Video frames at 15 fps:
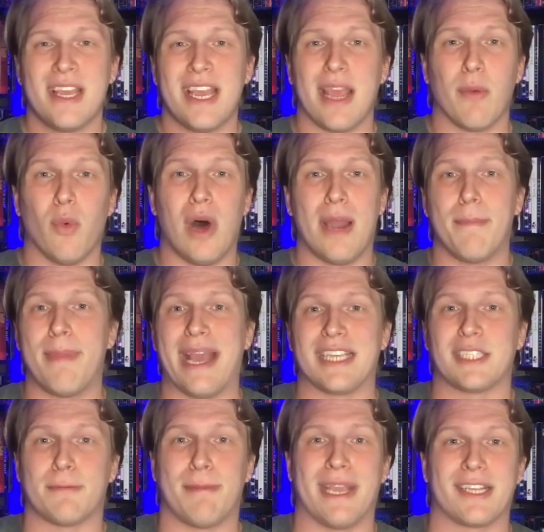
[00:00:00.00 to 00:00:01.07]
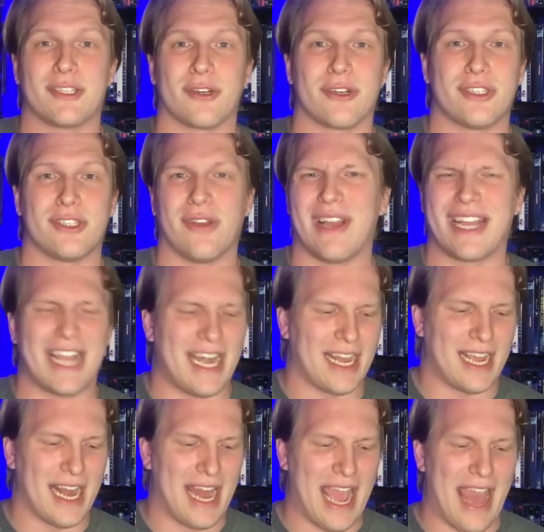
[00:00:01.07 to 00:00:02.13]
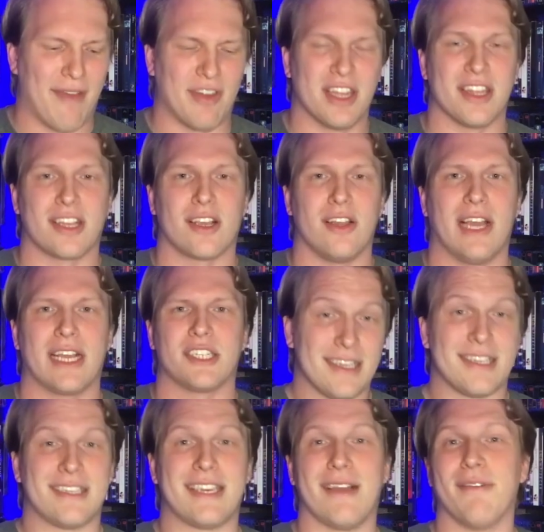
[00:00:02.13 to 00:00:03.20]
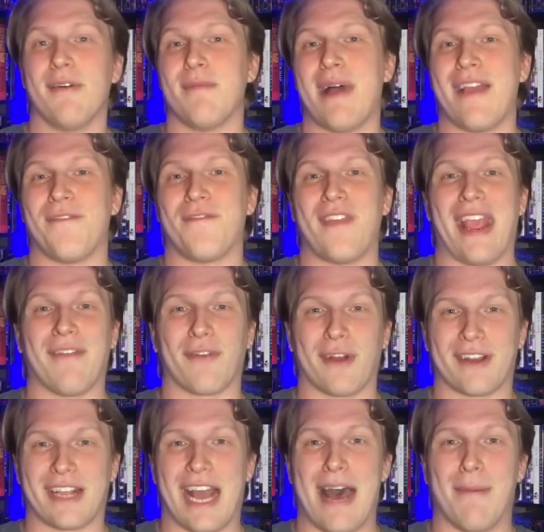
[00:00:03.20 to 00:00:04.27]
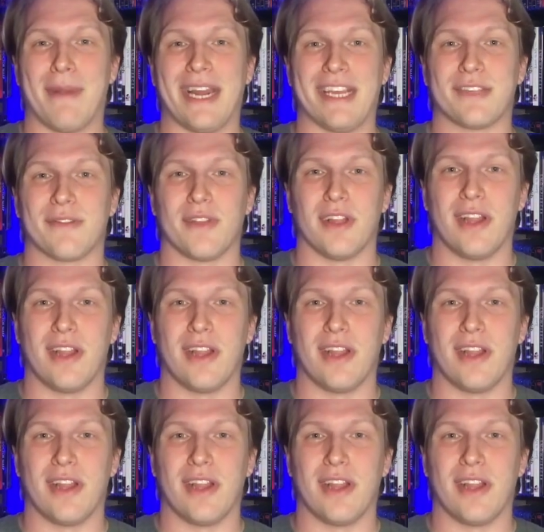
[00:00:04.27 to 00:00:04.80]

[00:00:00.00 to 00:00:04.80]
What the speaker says: It won Best Picture, so I kind of got to have it in the collection. Some of my favorite comedies from